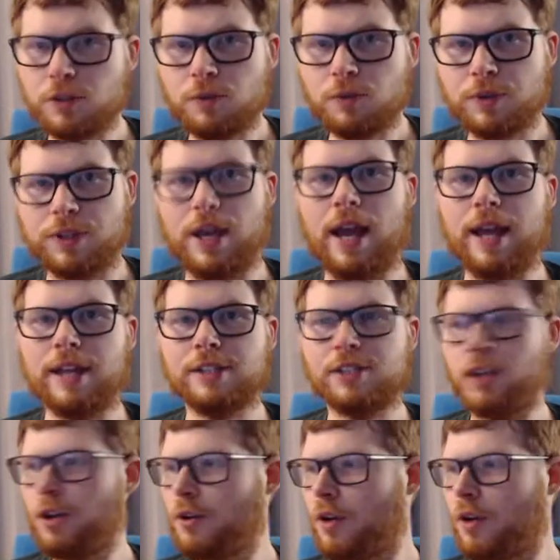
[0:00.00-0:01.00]
with
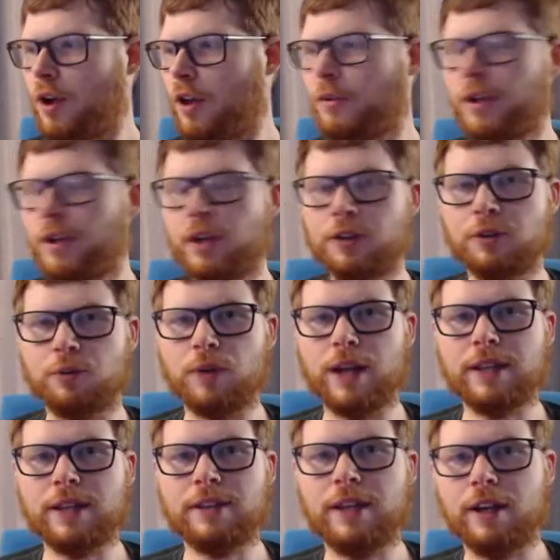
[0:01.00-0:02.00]
ISO all the way on the
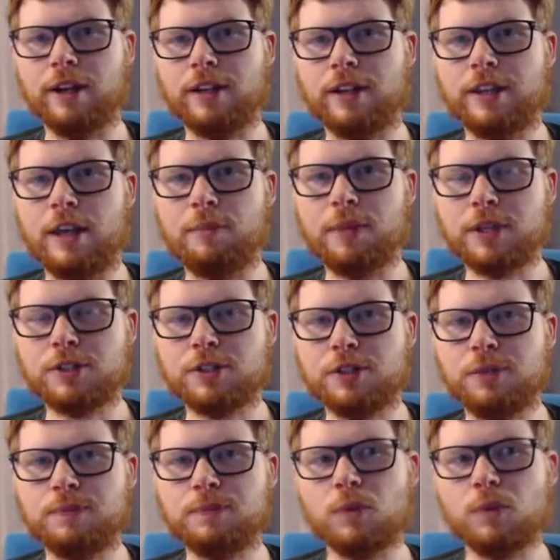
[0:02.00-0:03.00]
right there in that picture,
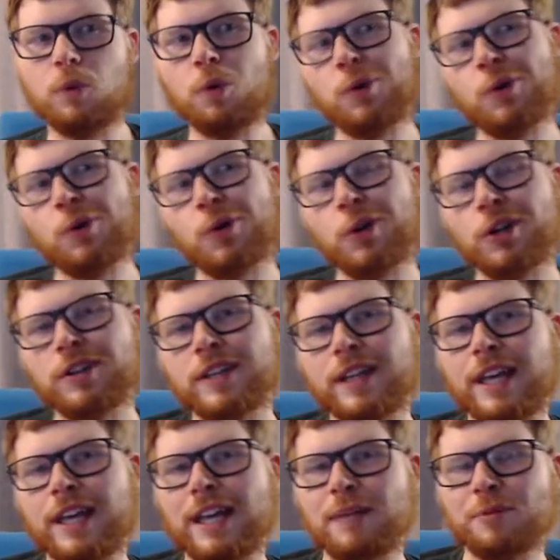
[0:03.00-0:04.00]
or the
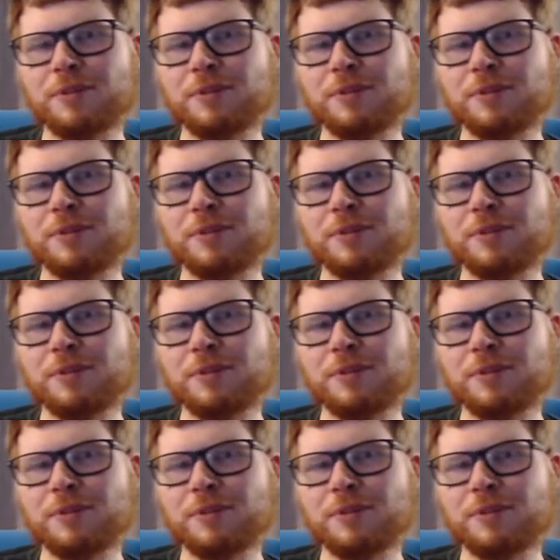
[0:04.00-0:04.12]
camera was